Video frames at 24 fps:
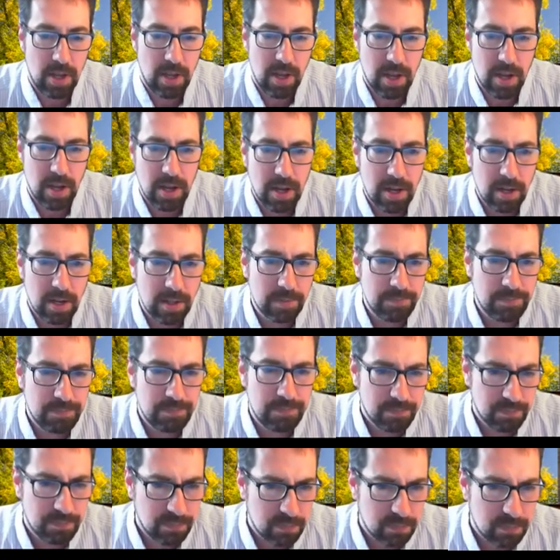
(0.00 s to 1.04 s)

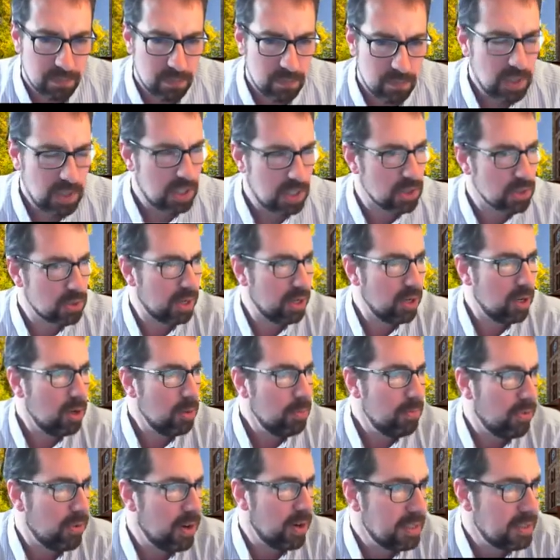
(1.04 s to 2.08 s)
So I
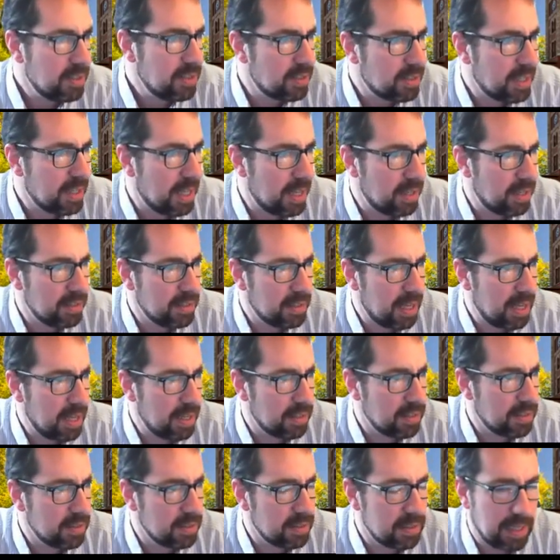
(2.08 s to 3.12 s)
hope, Francis, that
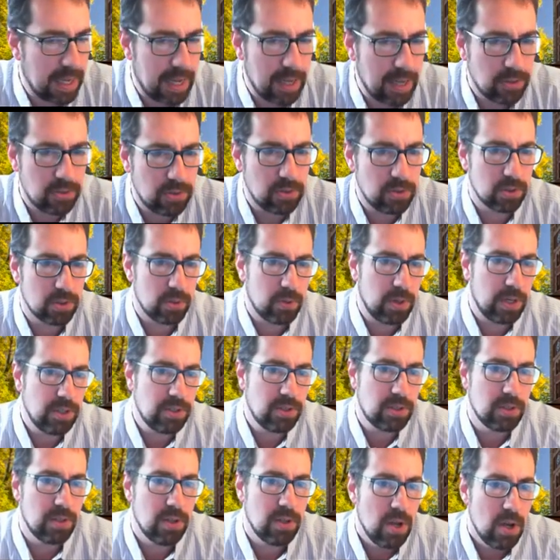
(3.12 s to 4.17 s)
answers your
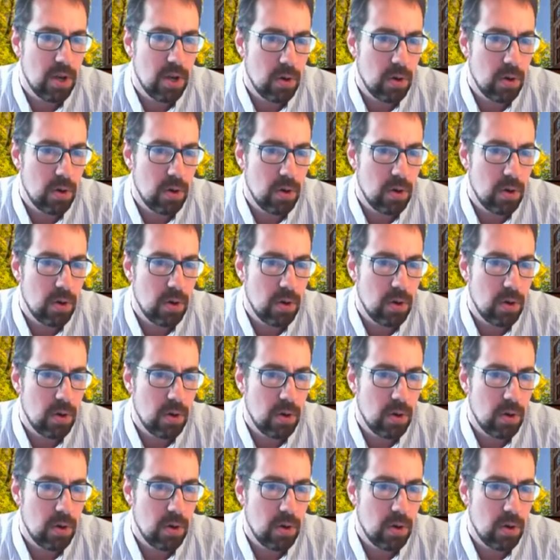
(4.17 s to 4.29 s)
question.